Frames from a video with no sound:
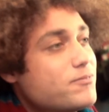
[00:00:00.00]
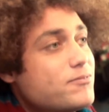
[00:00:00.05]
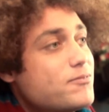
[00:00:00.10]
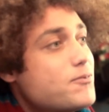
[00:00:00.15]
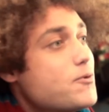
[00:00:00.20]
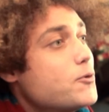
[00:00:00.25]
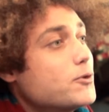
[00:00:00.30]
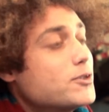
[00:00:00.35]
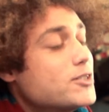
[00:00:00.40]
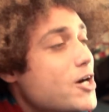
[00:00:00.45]

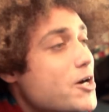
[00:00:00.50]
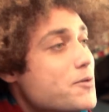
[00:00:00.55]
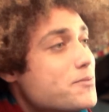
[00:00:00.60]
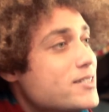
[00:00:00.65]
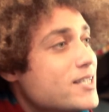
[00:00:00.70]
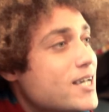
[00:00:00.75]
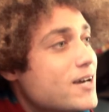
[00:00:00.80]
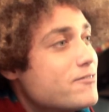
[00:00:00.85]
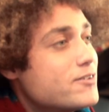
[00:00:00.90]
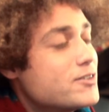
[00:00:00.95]
four
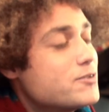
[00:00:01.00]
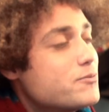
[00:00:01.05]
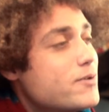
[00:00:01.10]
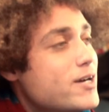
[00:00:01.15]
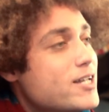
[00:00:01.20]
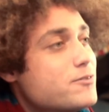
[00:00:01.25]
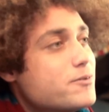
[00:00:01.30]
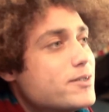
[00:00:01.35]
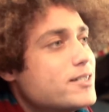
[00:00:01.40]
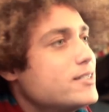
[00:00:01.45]
times the average
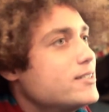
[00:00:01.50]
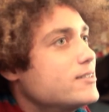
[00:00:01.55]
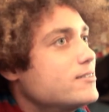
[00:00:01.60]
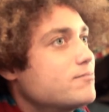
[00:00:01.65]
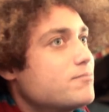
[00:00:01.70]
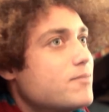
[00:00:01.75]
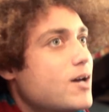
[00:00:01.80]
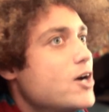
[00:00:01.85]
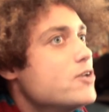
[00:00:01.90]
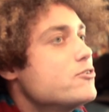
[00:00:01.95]
wage, which
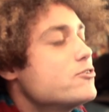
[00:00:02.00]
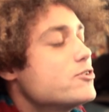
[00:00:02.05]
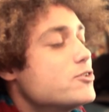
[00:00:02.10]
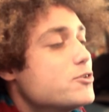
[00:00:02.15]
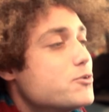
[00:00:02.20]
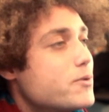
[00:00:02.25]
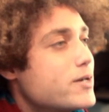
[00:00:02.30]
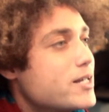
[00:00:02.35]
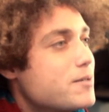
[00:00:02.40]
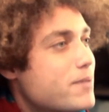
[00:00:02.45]
is
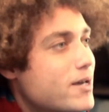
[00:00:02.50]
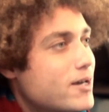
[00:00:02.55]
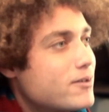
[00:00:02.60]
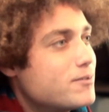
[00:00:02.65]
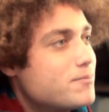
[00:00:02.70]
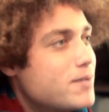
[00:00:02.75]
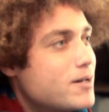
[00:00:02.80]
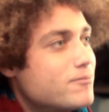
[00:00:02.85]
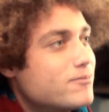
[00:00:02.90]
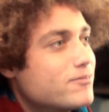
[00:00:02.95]
120
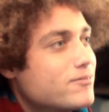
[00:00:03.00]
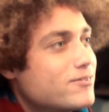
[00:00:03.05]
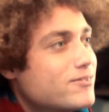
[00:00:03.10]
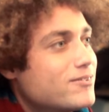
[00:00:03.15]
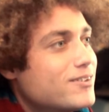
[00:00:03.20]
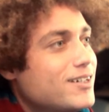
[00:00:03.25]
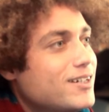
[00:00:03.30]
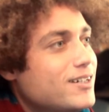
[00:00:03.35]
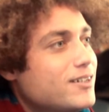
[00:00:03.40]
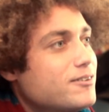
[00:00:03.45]
pound a month.
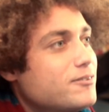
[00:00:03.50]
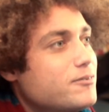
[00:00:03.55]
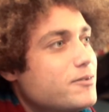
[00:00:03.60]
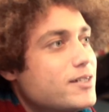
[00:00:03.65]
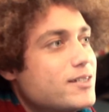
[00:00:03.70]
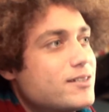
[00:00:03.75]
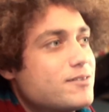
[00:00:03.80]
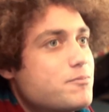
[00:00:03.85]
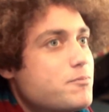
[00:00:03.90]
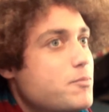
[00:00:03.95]

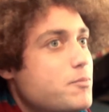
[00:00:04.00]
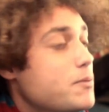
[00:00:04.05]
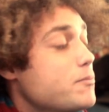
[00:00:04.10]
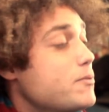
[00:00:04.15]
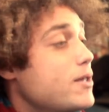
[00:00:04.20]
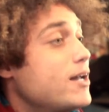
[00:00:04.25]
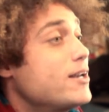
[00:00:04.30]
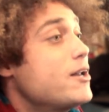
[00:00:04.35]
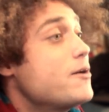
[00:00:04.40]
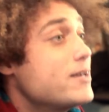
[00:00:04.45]
Which,
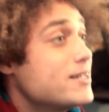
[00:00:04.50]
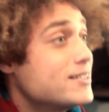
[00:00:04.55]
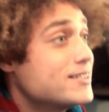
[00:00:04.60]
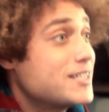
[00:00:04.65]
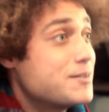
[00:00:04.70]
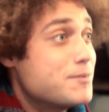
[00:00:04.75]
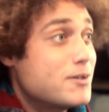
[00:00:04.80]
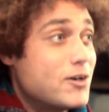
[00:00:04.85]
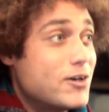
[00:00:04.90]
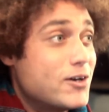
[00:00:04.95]
but I know it doesn't
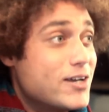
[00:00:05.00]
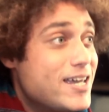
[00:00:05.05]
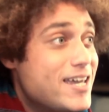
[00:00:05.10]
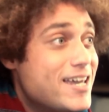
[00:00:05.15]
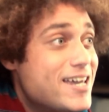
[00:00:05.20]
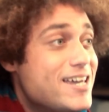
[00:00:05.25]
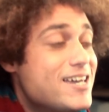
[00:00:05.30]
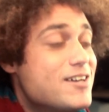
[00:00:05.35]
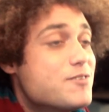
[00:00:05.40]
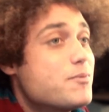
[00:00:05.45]
seem a lot
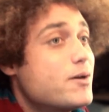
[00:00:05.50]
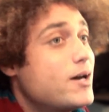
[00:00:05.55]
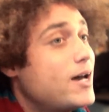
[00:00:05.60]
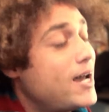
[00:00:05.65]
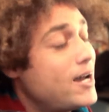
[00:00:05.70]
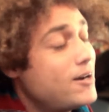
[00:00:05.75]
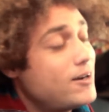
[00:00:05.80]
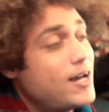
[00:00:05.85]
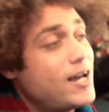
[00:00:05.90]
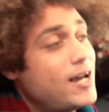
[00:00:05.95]
here, but
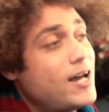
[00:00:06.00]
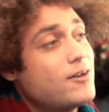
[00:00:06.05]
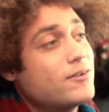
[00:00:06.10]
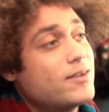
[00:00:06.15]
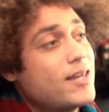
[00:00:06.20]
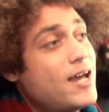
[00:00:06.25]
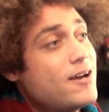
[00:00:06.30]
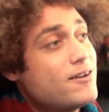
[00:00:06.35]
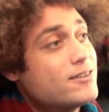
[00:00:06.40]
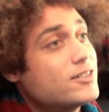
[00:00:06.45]
out, but,
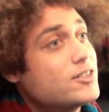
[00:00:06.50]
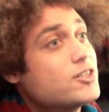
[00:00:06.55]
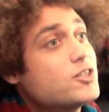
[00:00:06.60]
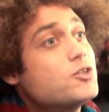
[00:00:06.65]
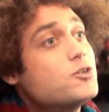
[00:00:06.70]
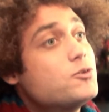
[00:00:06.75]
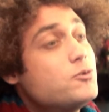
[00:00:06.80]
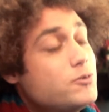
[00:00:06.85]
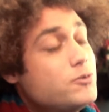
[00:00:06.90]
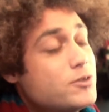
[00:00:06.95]
out there yeah. it's a
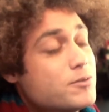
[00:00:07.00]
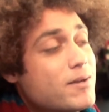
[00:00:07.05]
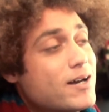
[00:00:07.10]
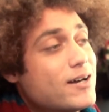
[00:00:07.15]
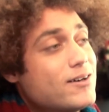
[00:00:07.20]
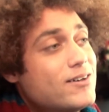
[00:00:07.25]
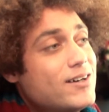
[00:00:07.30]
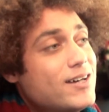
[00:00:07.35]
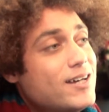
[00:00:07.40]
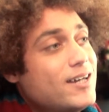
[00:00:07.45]
huge
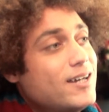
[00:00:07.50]
amount.